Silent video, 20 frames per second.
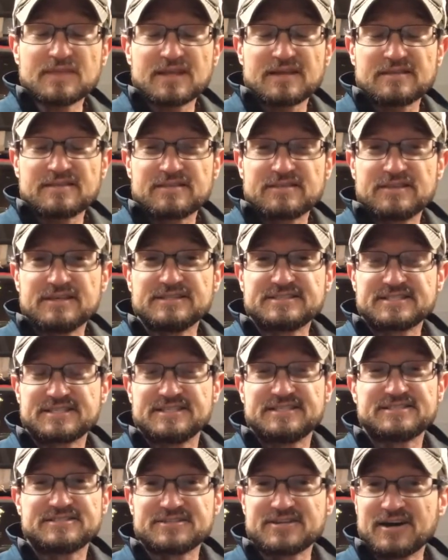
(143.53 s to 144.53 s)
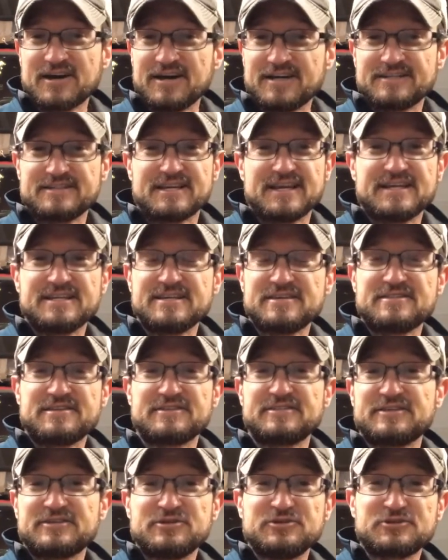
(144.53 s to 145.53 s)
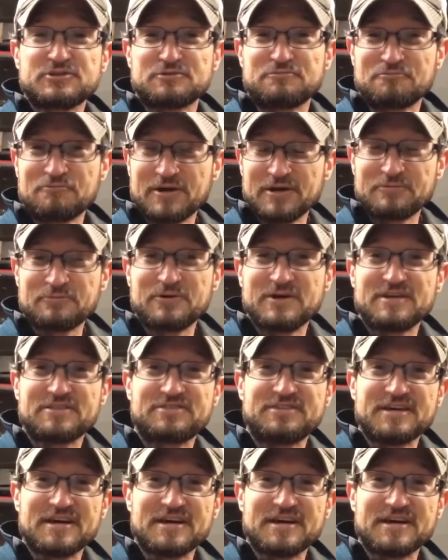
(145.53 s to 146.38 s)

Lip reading: this is not anything that you should run with.